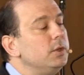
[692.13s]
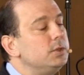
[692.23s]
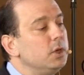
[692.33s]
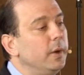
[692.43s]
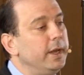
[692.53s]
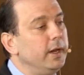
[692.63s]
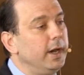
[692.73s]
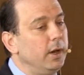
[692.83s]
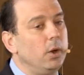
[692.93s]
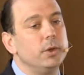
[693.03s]
So I,
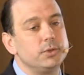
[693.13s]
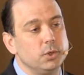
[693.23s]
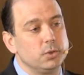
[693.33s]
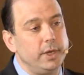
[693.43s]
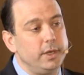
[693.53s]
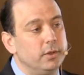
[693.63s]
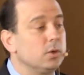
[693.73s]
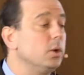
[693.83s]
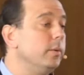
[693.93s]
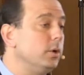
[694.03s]
I also created the
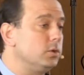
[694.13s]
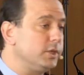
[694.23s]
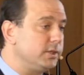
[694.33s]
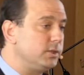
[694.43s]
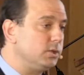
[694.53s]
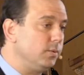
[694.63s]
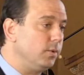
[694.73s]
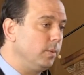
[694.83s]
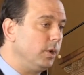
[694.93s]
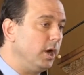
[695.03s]
Criminal Justice
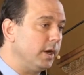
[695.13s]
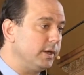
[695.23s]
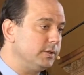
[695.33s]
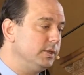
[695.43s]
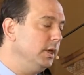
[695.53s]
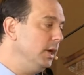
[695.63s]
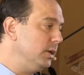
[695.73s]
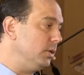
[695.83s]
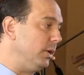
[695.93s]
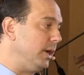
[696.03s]
Reform Caucus
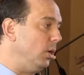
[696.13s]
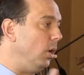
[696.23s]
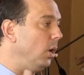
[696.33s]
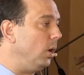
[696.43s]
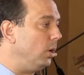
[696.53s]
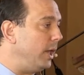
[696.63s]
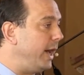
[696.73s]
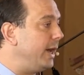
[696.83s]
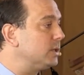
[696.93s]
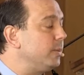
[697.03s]
to look at all
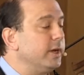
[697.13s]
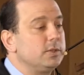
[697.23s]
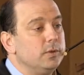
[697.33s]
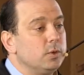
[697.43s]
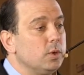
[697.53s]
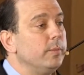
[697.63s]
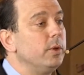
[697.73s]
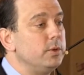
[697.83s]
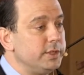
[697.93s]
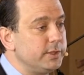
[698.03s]
aspects of the
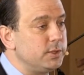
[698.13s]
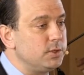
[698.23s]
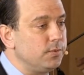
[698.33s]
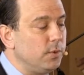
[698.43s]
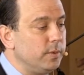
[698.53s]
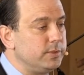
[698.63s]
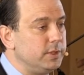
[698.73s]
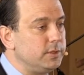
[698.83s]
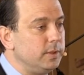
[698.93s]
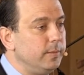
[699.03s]
criminal justice reform
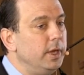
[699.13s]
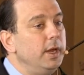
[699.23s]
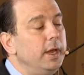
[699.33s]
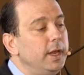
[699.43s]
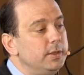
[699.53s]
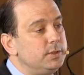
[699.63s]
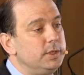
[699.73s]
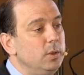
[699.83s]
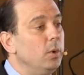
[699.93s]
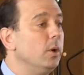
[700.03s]
system and
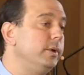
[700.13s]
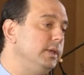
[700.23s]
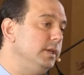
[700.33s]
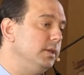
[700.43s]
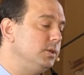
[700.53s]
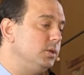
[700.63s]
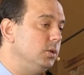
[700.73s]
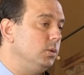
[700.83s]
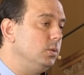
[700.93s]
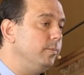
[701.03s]
see where we needed to
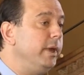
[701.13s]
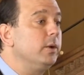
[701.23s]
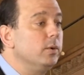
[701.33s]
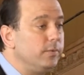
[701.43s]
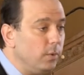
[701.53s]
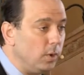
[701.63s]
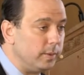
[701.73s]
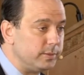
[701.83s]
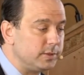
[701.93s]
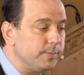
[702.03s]
make
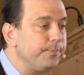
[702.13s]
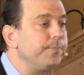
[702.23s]
reforms.